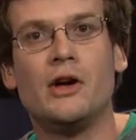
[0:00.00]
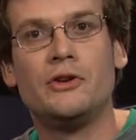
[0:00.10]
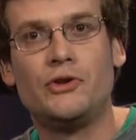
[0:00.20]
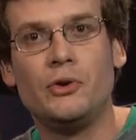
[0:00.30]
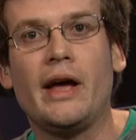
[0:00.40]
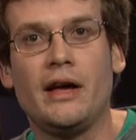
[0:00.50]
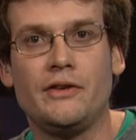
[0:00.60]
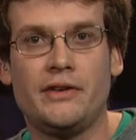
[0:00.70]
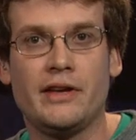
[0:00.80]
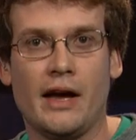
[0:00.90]
two days
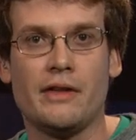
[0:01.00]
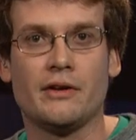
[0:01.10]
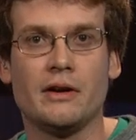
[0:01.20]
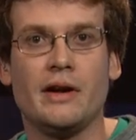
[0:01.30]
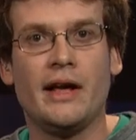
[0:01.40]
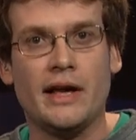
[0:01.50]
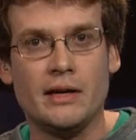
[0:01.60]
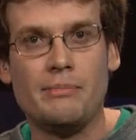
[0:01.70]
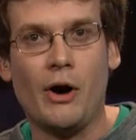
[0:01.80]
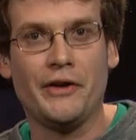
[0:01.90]
together in
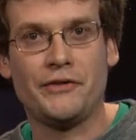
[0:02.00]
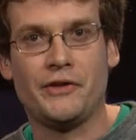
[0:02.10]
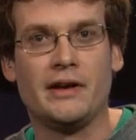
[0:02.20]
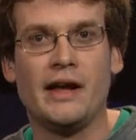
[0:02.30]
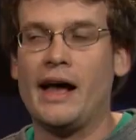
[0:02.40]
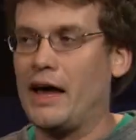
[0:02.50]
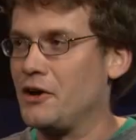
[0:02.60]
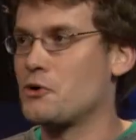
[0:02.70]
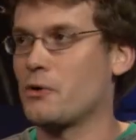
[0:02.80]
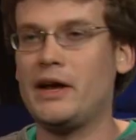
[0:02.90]
Boston at a
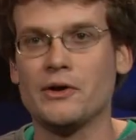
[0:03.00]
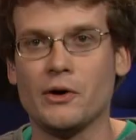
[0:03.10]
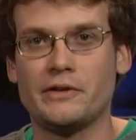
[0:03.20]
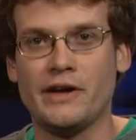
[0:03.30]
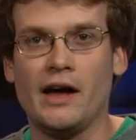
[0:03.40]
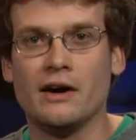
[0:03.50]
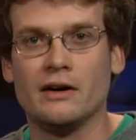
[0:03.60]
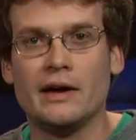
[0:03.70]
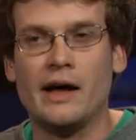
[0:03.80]
great hotel.